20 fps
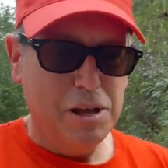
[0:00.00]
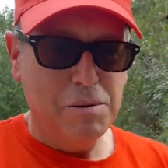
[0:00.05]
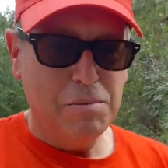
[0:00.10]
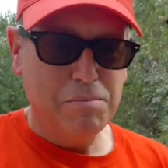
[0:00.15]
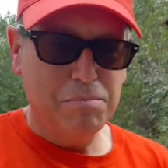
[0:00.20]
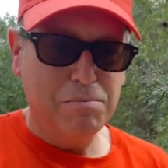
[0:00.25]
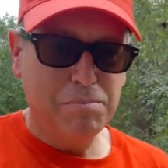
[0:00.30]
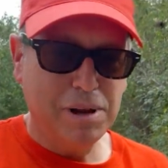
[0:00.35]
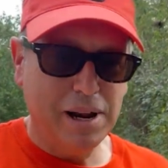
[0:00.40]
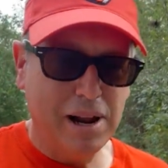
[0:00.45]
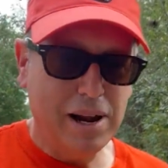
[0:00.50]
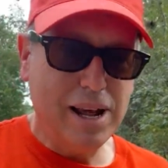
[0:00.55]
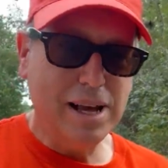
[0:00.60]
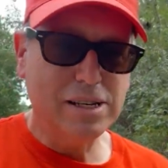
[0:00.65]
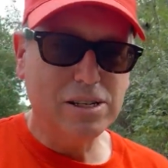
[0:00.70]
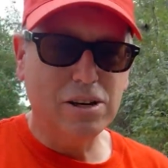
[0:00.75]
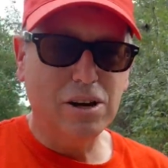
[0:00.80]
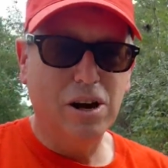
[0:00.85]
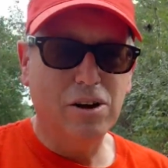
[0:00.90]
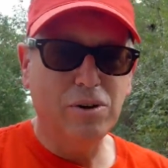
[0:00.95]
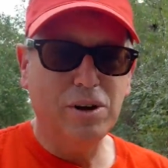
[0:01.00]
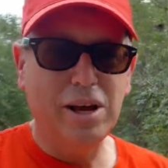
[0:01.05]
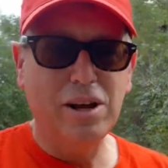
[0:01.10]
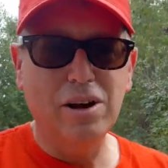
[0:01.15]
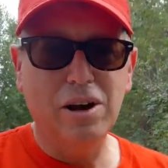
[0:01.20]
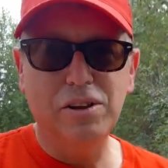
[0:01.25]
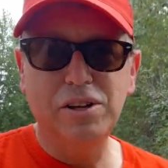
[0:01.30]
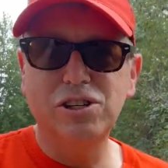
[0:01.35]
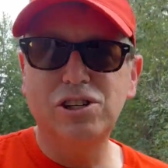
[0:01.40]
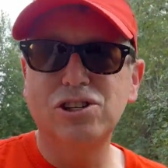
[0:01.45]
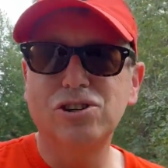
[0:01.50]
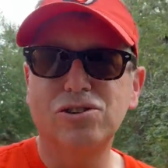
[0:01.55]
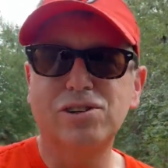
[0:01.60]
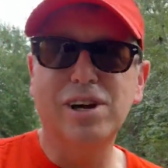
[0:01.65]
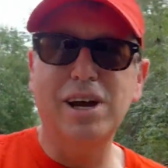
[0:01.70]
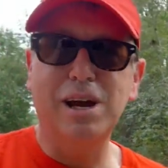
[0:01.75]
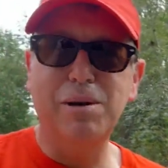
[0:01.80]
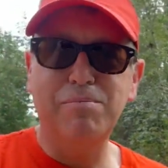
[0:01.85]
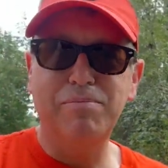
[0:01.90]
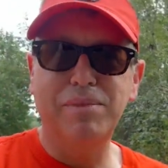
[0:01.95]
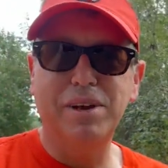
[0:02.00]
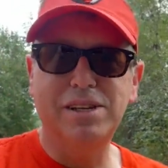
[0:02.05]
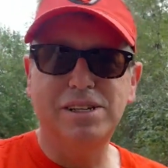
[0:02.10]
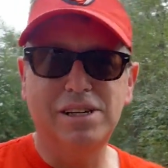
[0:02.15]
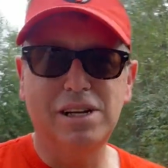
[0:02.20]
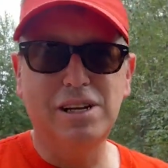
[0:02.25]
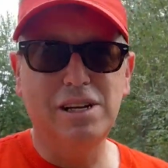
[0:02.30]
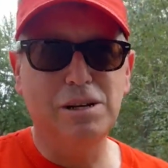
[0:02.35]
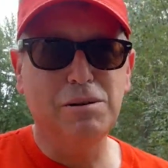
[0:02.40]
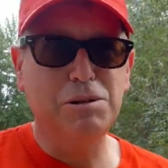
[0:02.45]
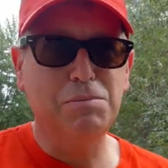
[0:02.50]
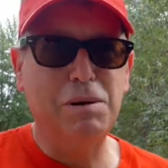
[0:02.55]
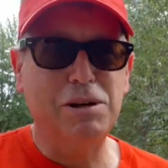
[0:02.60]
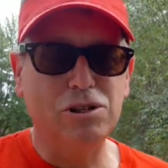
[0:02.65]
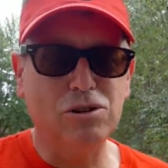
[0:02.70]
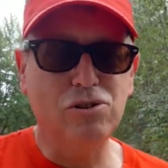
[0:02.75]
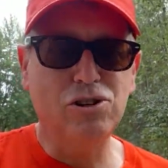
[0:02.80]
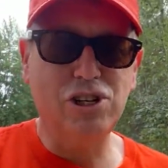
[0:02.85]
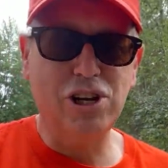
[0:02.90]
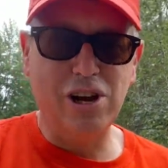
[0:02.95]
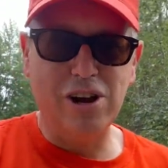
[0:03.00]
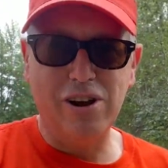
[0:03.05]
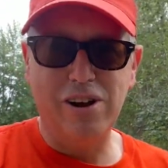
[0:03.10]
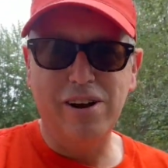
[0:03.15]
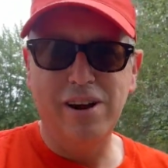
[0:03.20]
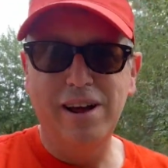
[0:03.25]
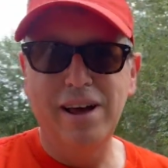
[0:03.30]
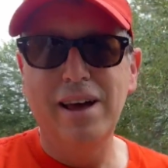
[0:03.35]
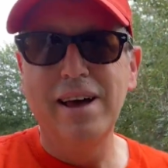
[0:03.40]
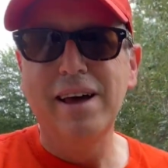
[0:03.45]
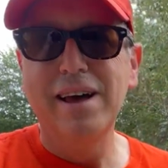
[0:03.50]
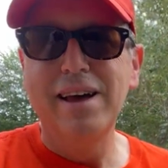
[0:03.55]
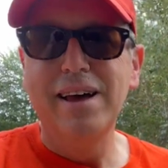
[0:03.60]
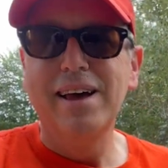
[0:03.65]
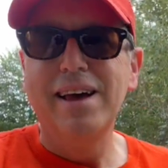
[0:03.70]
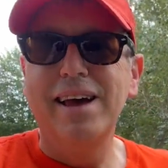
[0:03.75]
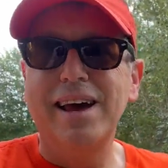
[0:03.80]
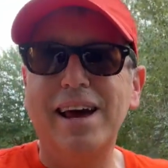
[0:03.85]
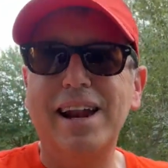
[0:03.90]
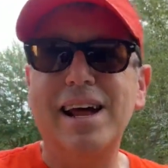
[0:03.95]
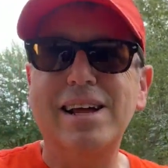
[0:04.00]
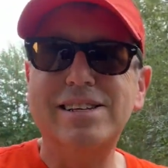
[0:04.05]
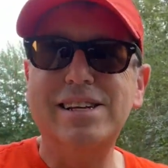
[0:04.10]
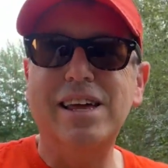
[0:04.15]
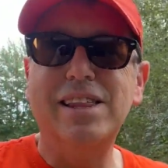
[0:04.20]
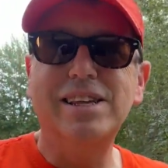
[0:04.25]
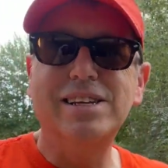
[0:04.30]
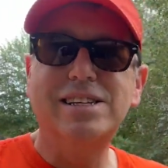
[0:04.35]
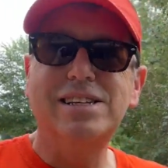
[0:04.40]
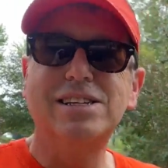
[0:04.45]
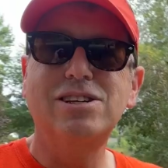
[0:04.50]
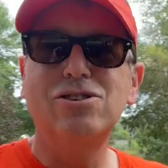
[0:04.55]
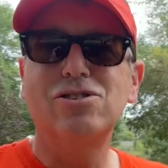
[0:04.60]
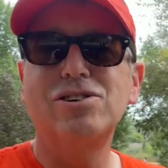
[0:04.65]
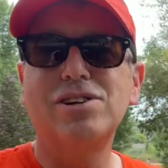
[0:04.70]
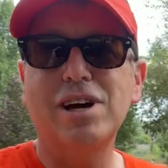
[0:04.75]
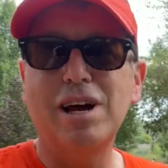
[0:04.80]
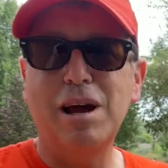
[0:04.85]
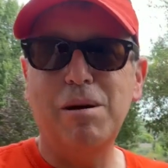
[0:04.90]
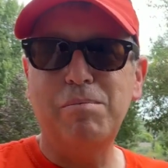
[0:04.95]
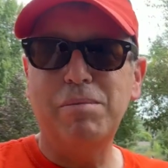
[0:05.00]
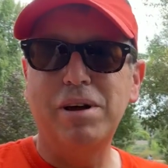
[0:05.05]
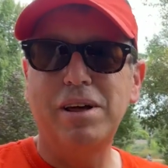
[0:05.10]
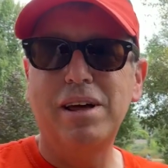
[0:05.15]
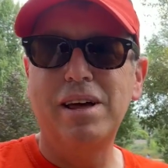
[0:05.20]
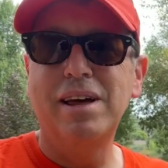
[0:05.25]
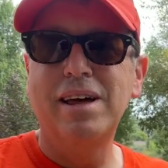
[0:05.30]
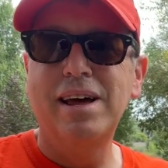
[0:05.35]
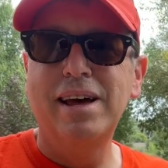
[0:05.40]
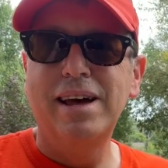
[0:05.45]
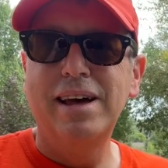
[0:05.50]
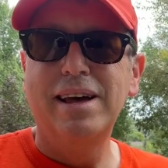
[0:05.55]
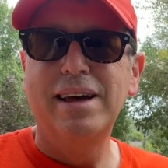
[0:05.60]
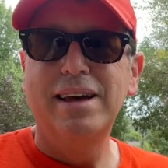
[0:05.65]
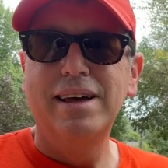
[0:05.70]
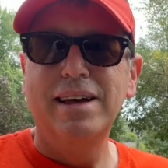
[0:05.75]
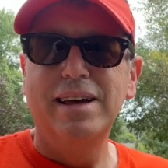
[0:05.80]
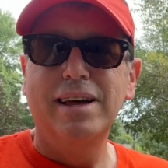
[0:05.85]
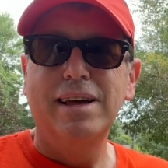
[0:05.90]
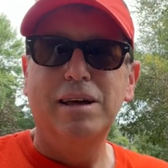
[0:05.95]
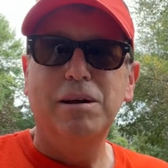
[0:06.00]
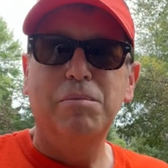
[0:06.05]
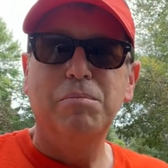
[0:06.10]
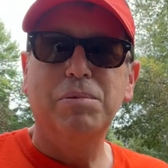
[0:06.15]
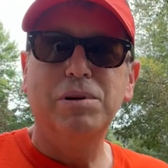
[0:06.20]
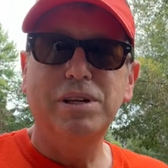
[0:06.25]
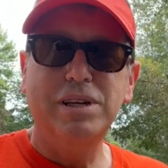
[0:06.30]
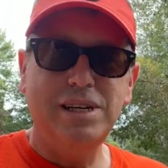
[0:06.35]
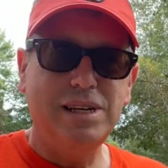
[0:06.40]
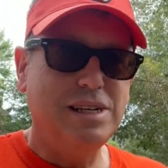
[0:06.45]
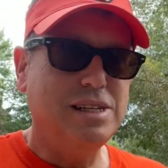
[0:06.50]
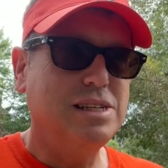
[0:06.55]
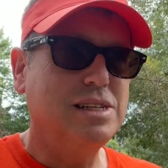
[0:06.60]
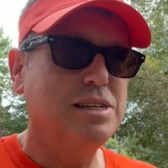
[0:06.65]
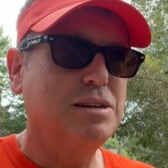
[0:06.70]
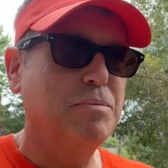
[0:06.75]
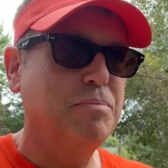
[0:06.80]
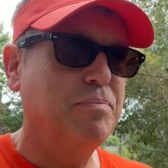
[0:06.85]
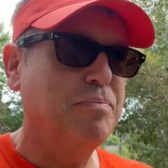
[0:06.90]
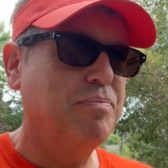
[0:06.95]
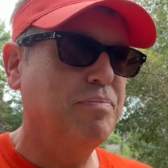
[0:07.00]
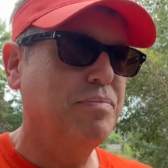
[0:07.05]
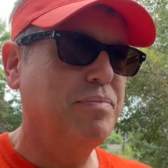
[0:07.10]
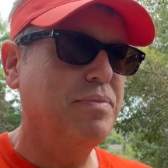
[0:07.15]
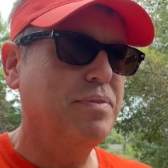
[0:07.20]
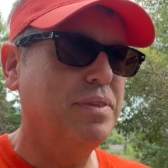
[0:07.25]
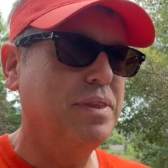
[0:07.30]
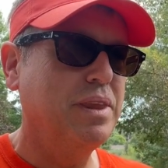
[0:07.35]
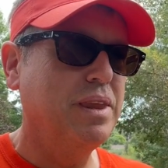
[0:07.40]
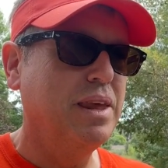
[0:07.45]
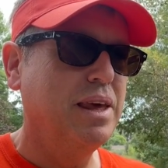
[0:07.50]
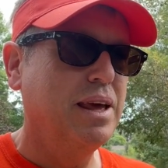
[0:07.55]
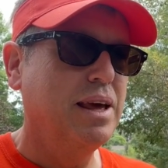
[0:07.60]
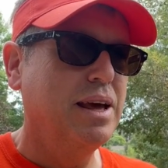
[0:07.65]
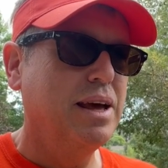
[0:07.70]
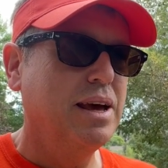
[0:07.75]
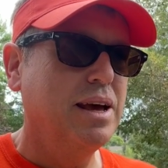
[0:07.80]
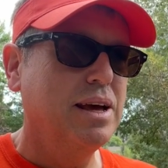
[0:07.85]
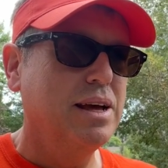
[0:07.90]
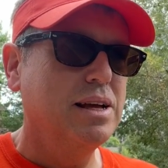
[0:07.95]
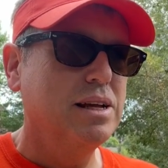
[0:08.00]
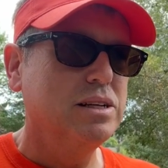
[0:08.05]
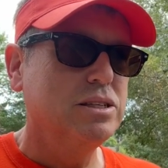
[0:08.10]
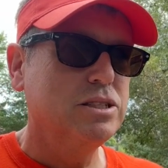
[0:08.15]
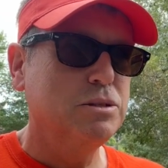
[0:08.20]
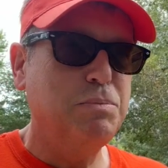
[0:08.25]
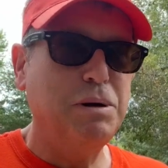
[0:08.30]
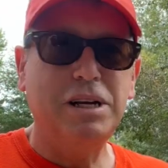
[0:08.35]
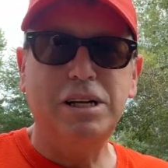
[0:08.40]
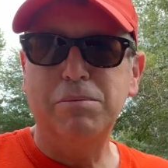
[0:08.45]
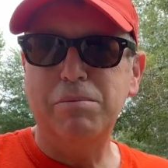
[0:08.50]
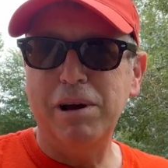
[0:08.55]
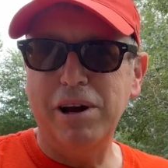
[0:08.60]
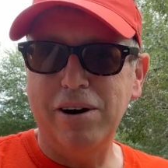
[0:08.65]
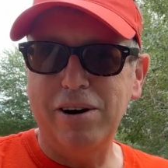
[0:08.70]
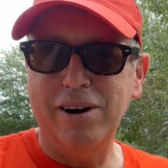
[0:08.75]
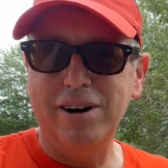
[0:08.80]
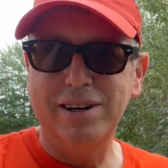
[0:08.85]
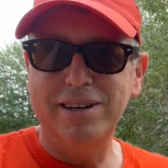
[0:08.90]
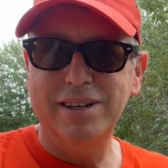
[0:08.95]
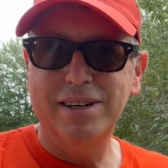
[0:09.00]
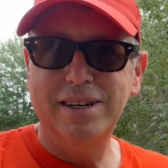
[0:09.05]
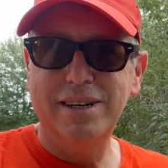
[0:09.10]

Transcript: but I'd ask God, okay, God, this is your time. I'd sit in a special chair and I'd say, This is your time. Please speak to my heart